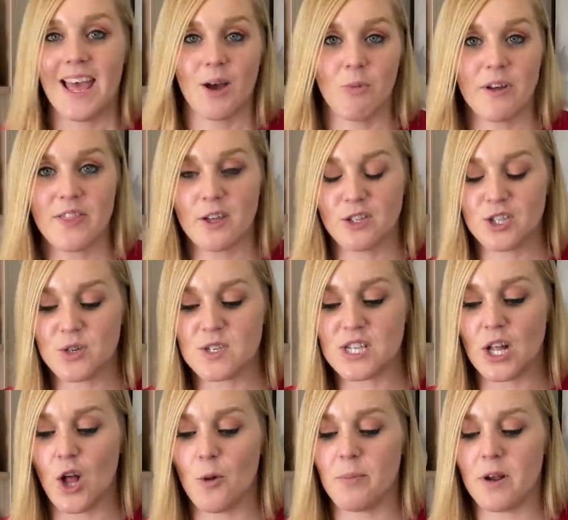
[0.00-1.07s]
And what they'll do is
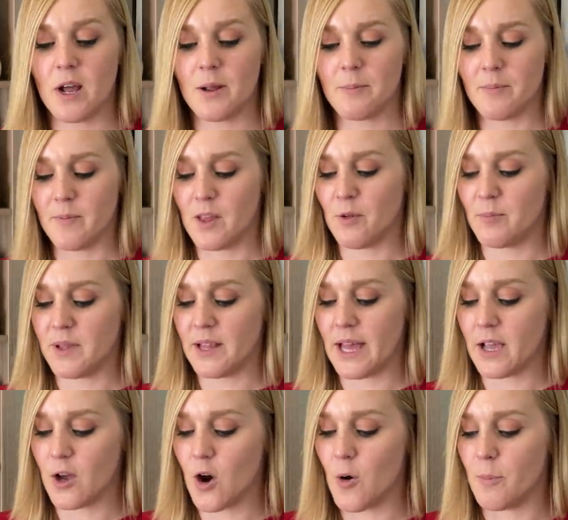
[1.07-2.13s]
they'll open up and they'll be
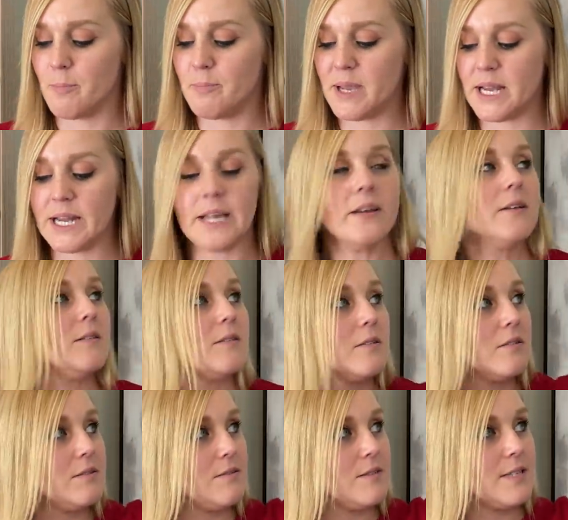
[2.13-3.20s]
like, oh, beanie,
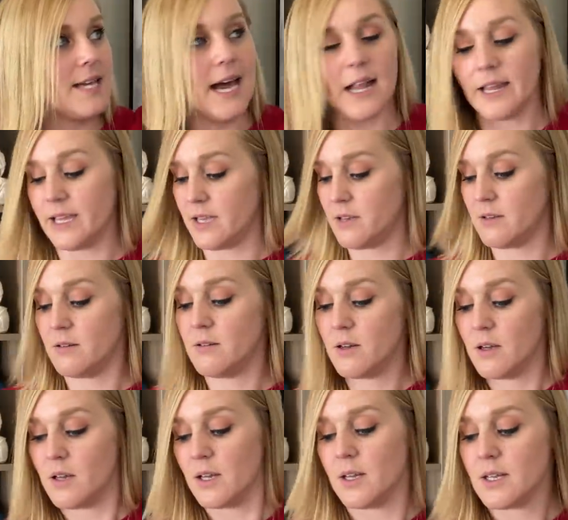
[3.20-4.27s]
tally,
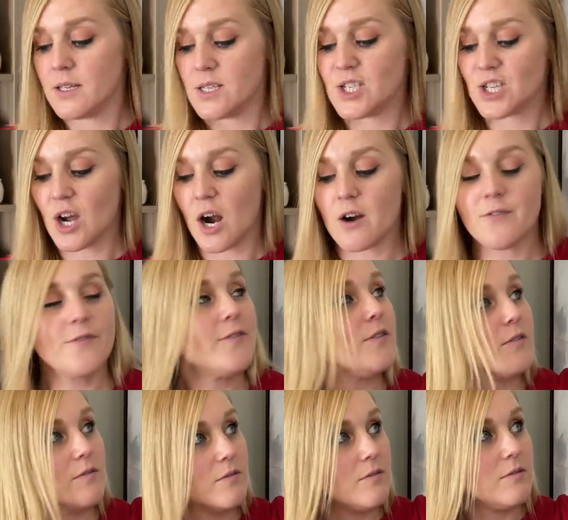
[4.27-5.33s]
scarf,
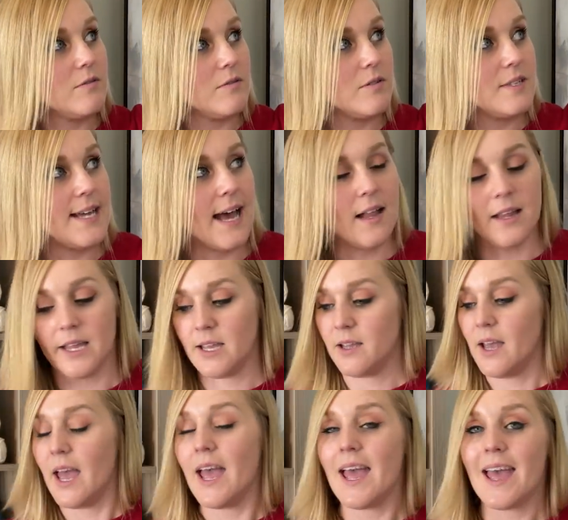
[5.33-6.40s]

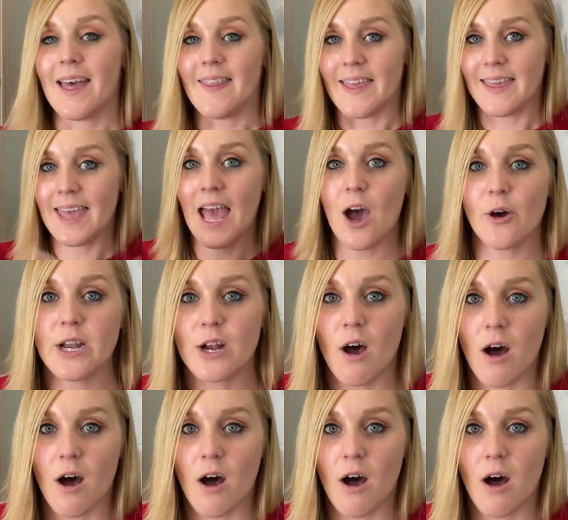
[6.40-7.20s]
tally, and they count it